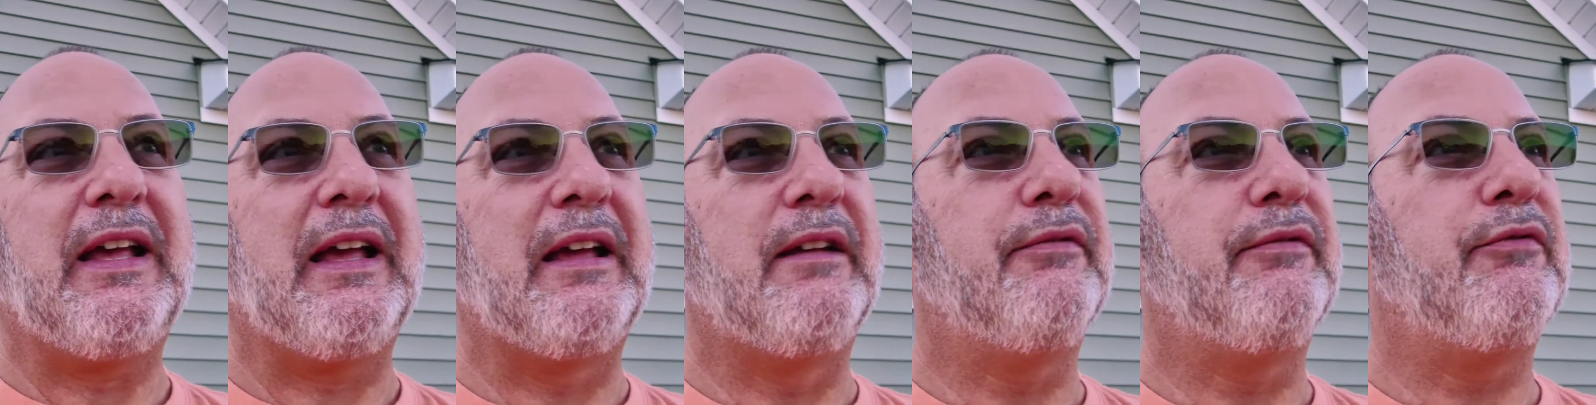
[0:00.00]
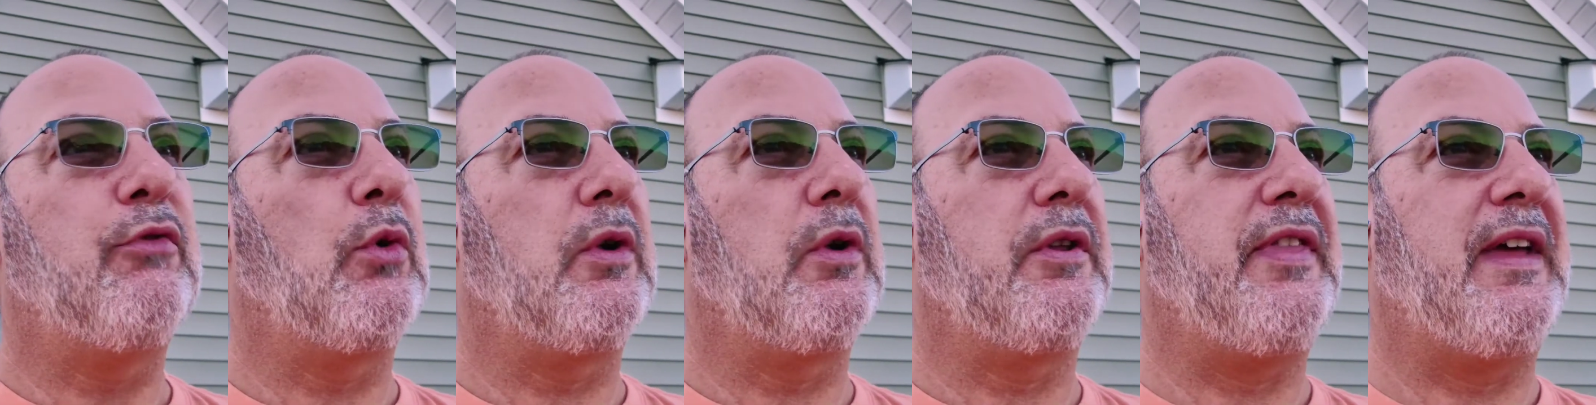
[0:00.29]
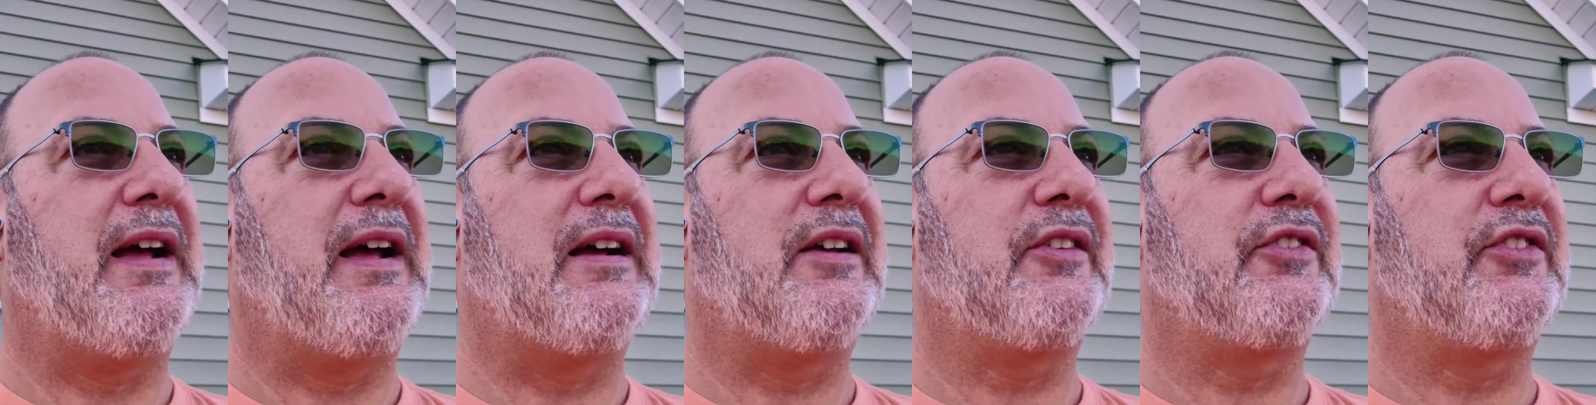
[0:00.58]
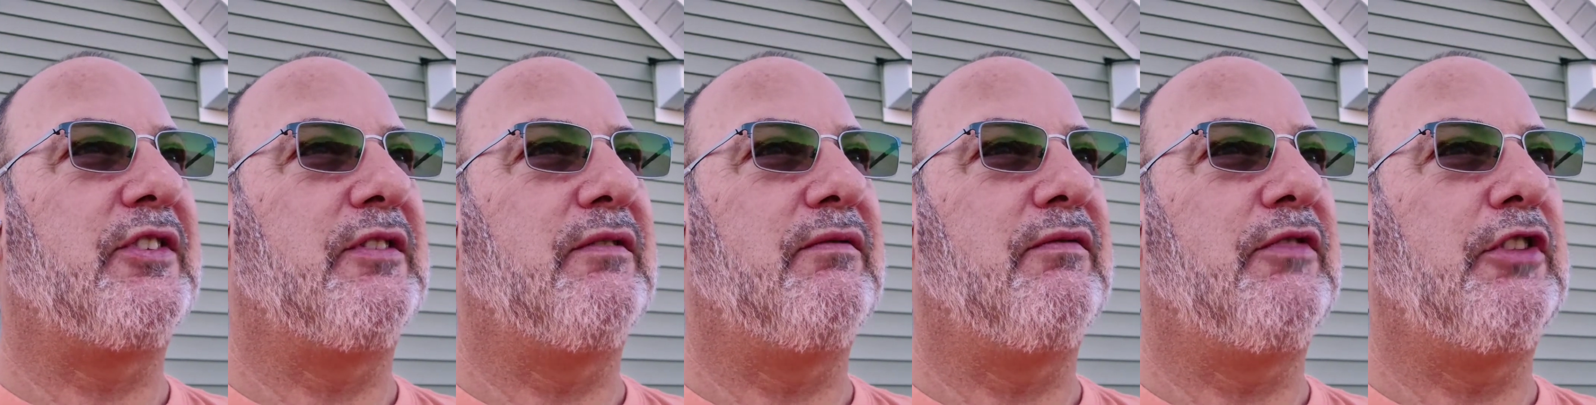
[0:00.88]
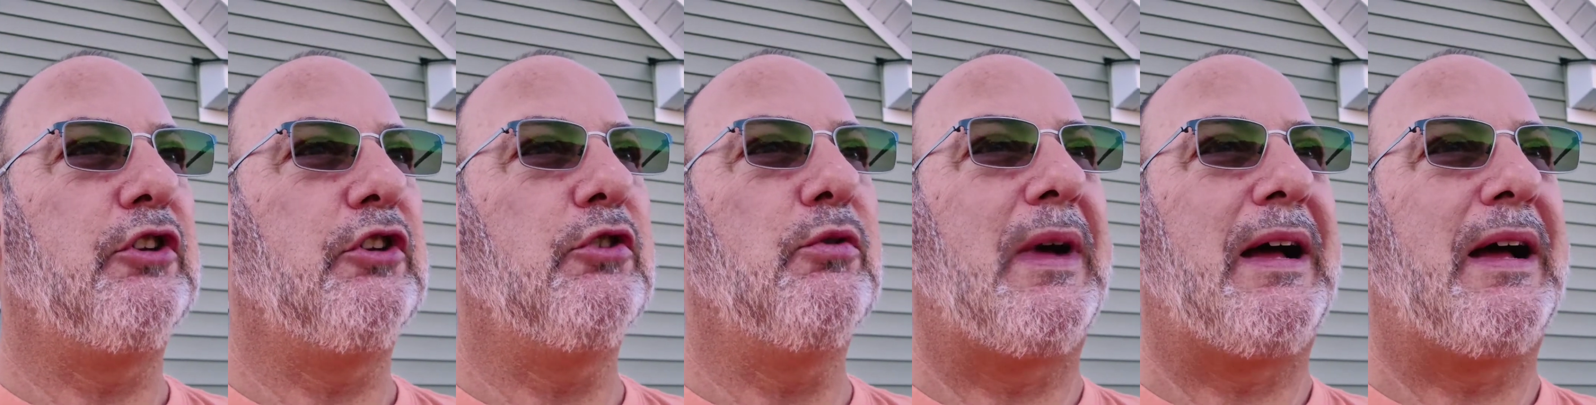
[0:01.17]
and
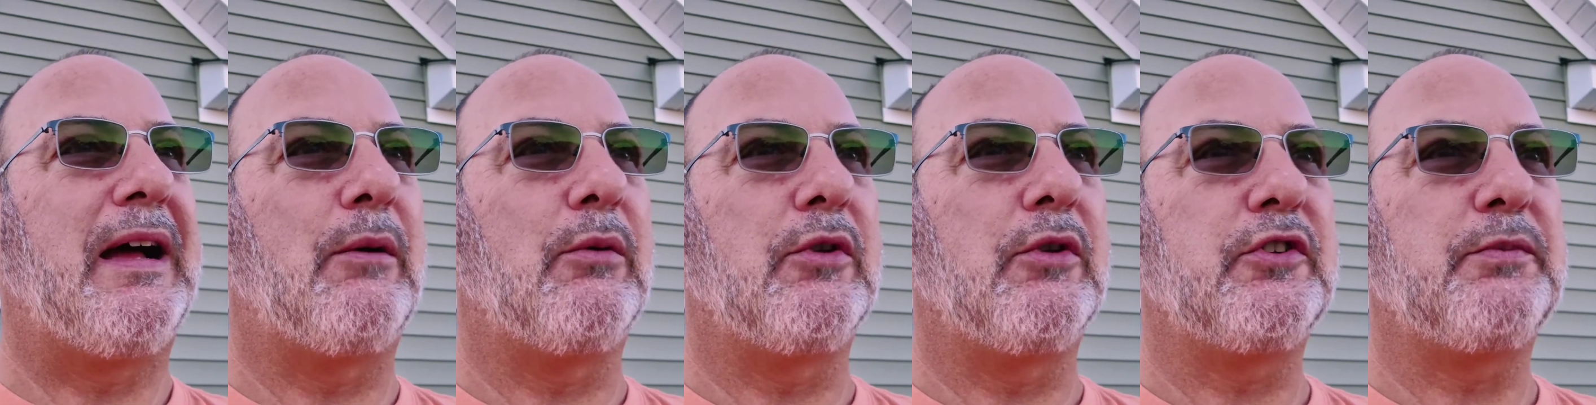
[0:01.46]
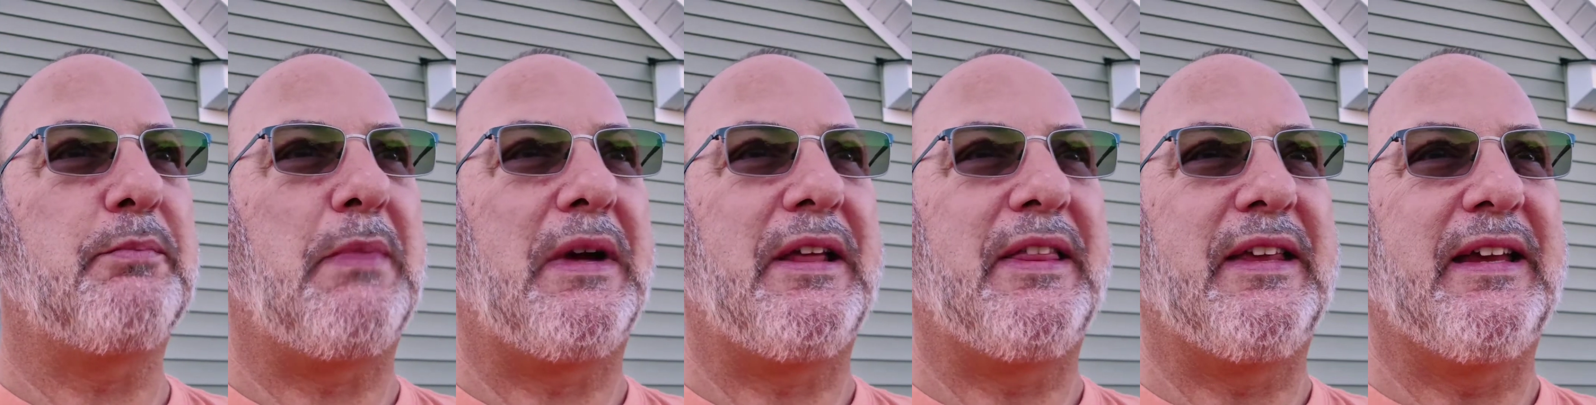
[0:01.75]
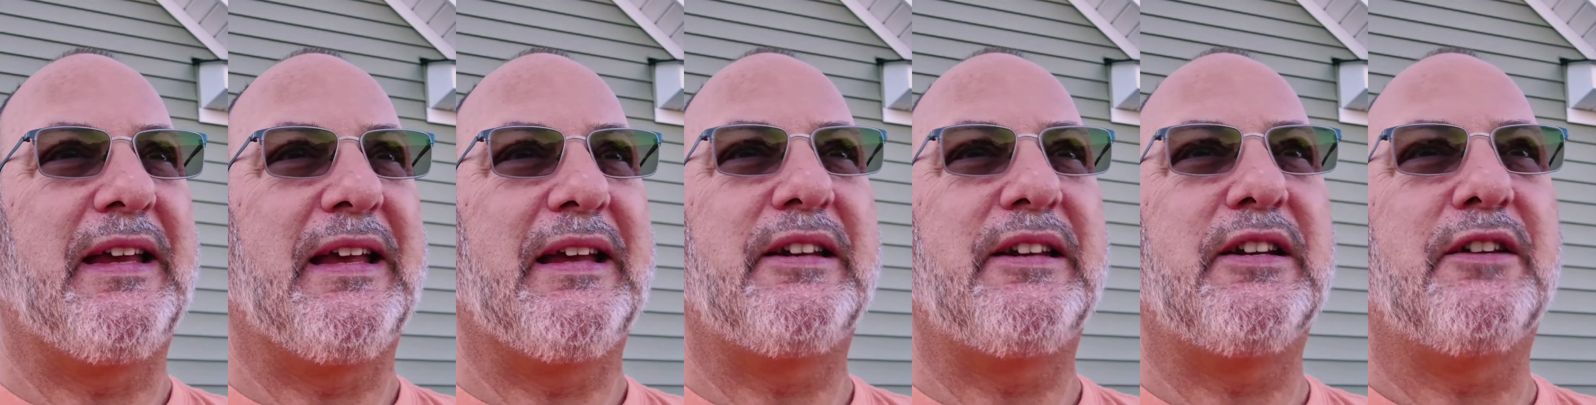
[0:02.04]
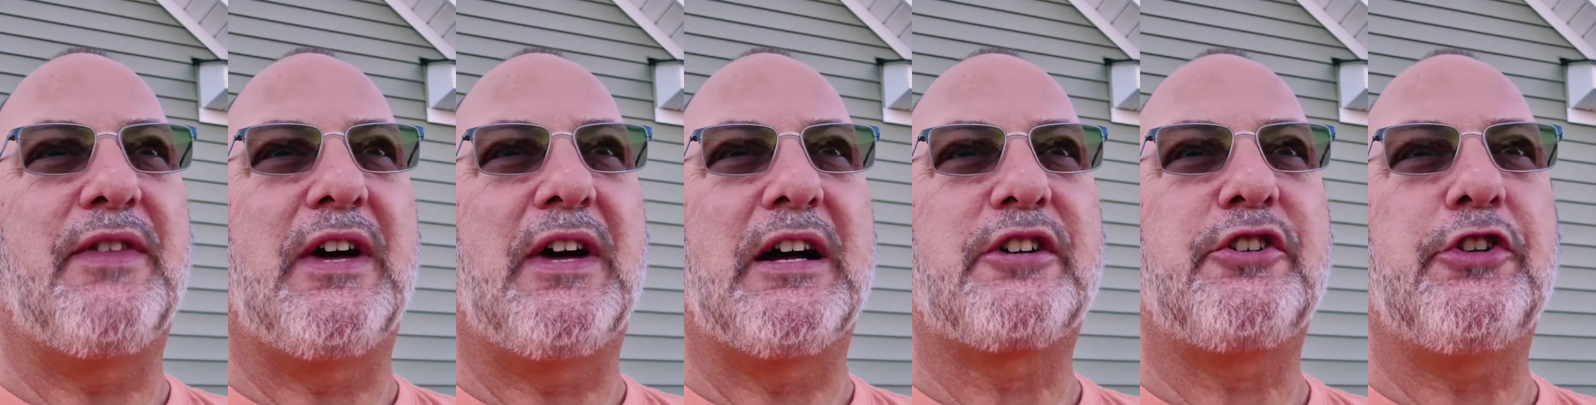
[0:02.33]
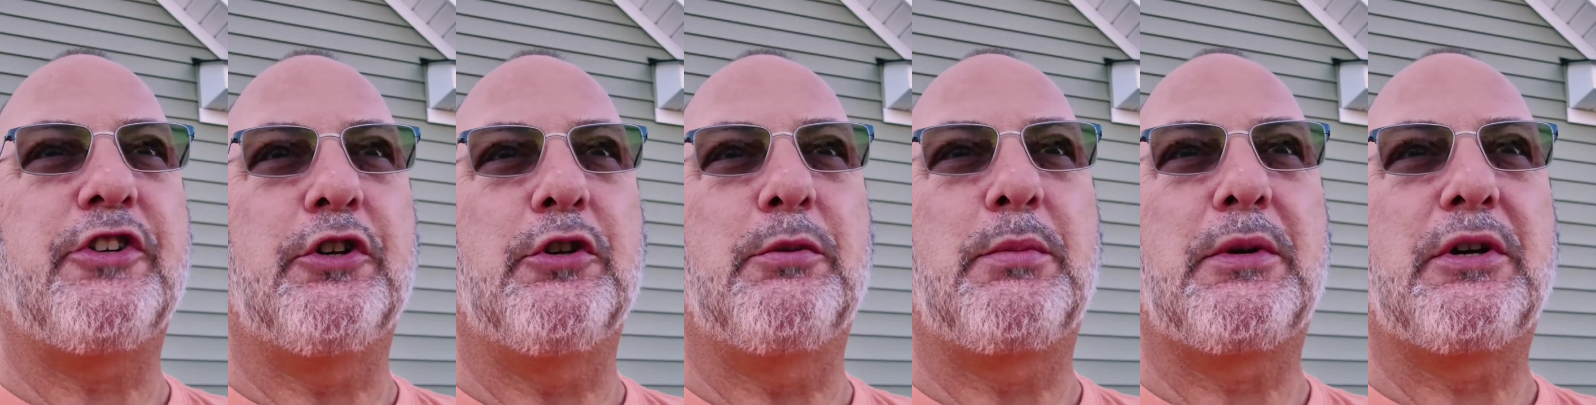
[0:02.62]
4,000 view hours by the end of
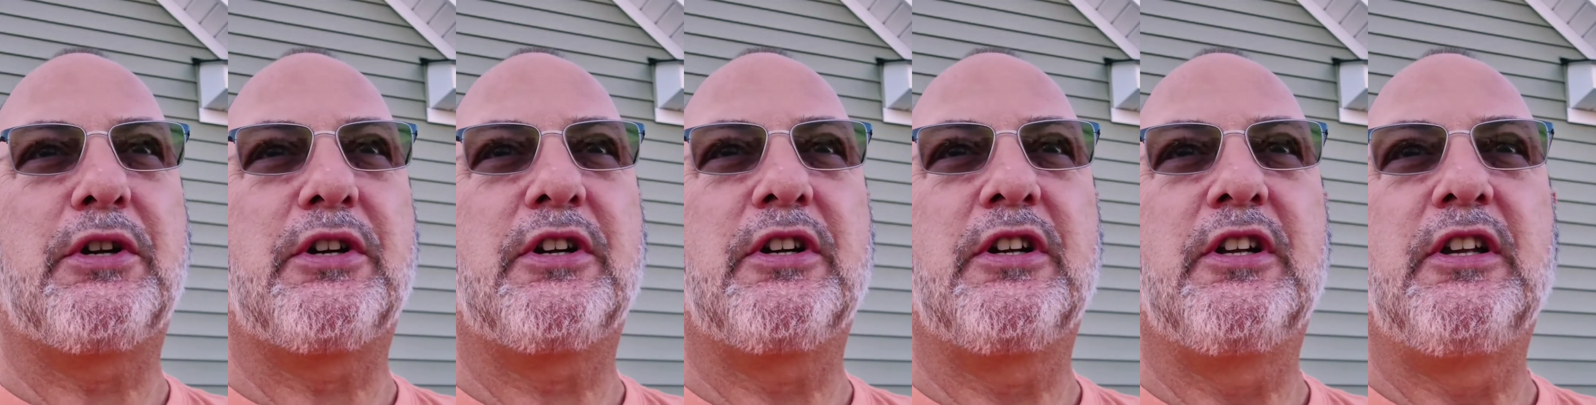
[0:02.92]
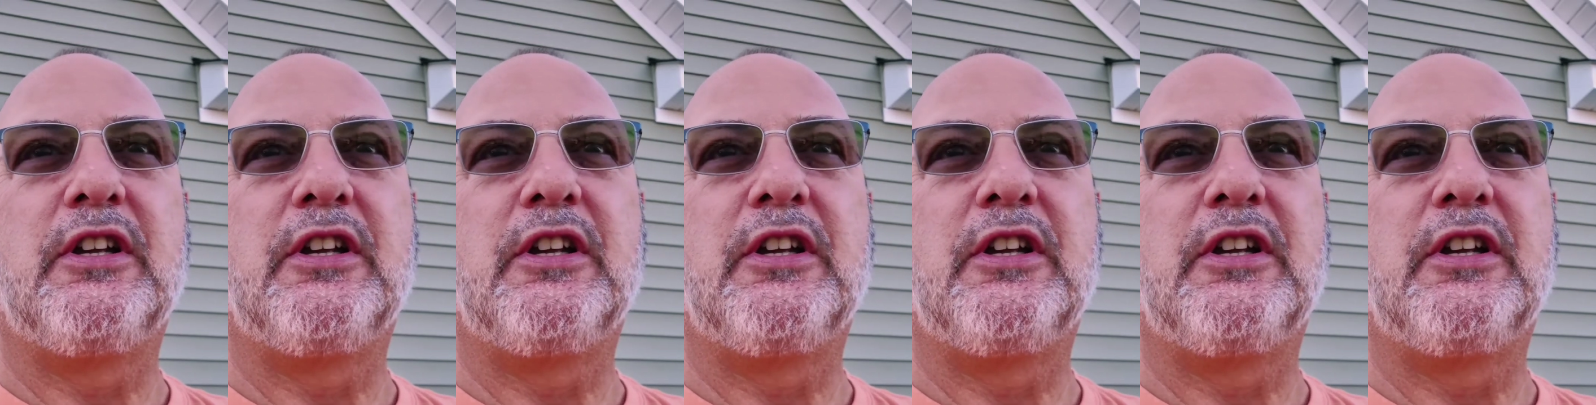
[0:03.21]
October,